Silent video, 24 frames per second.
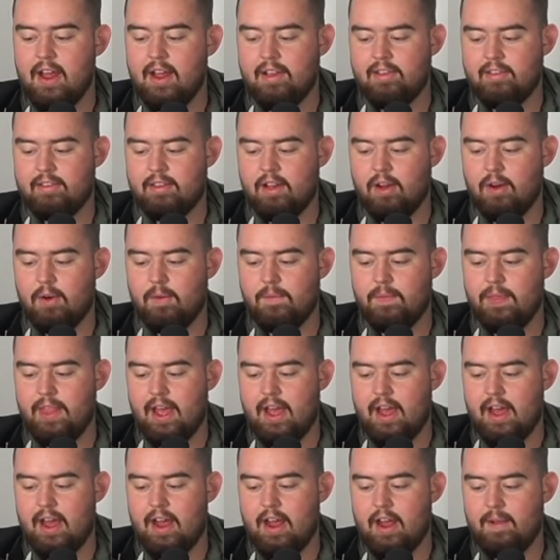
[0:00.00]
So,
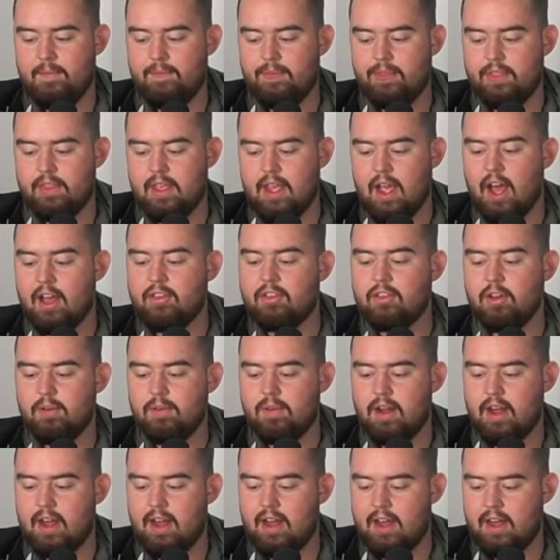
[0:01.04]

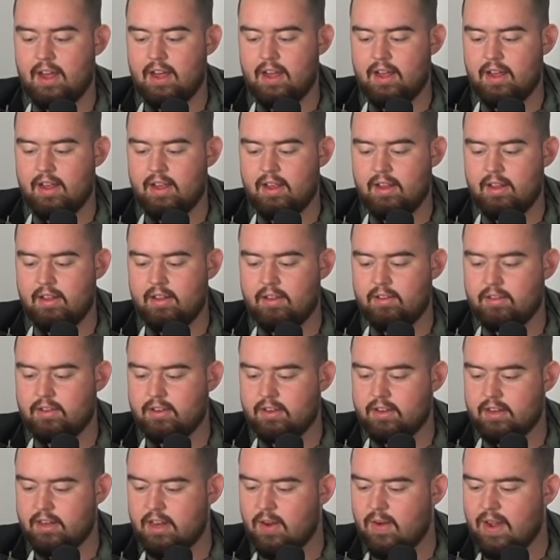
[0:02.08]
also,
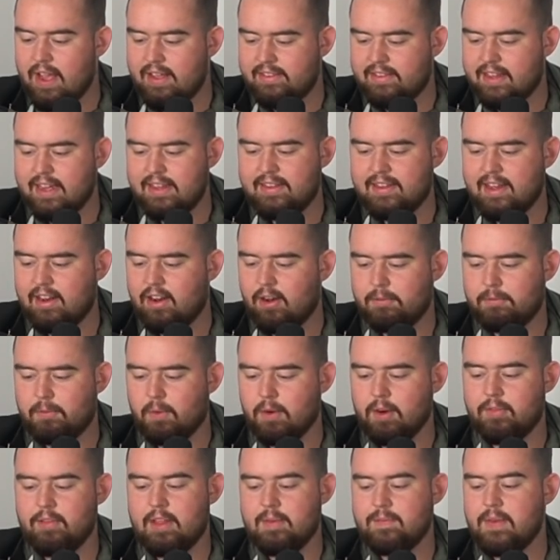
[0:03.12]
no, I said all
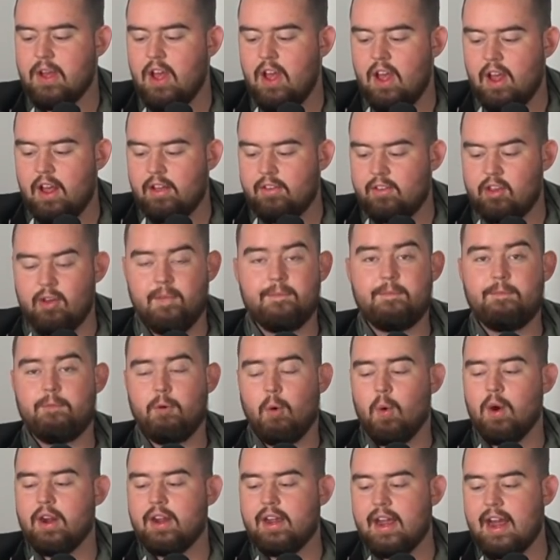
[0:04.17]
4 of them. So
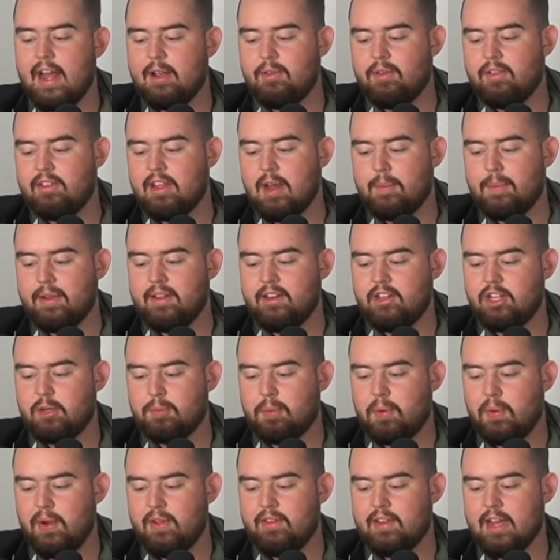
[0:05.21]
4 guys with double-digit
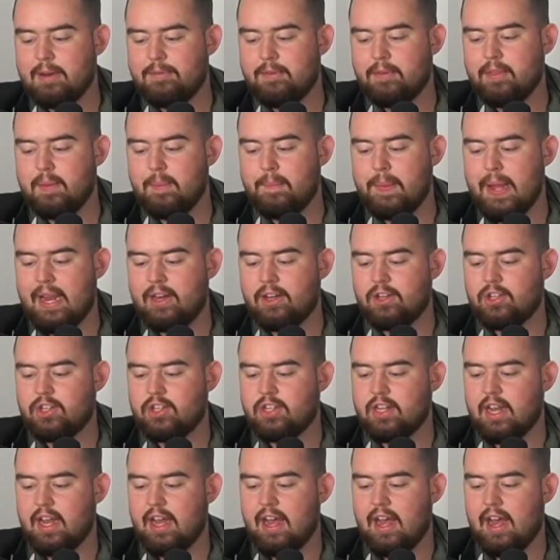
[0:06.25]
points off of the
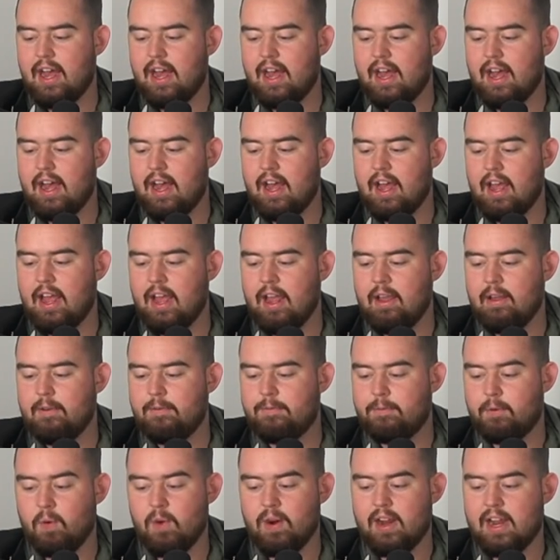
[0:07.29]
bench,
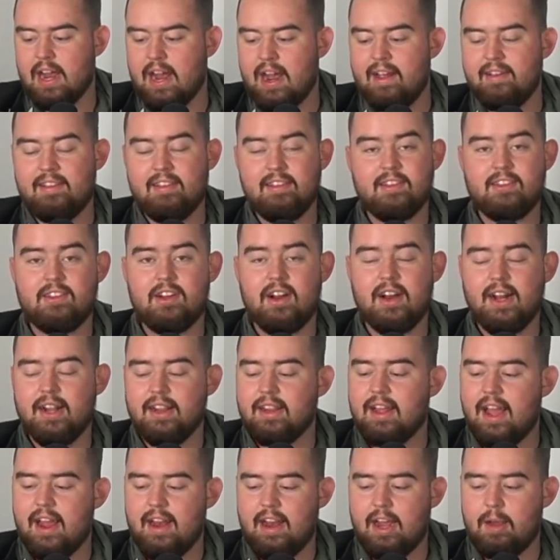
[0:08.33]
4 guys in the starting
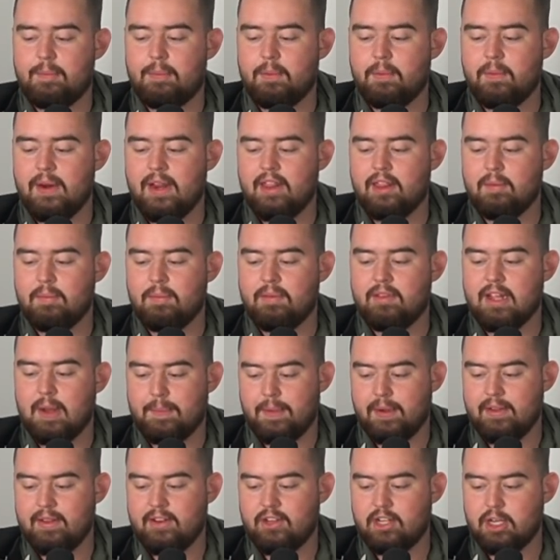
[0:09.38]
lineup with
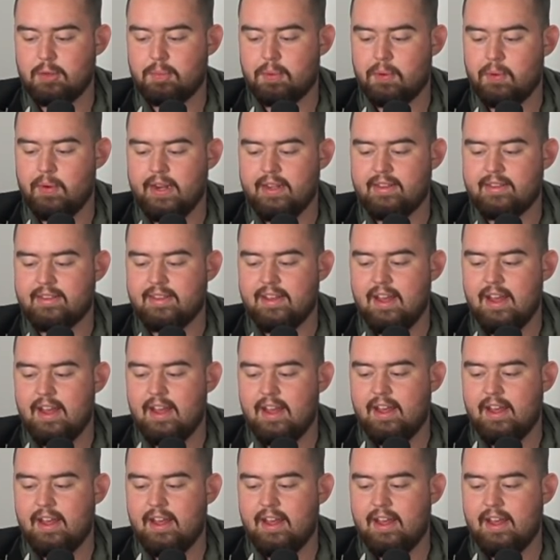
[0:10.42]
double-digit points.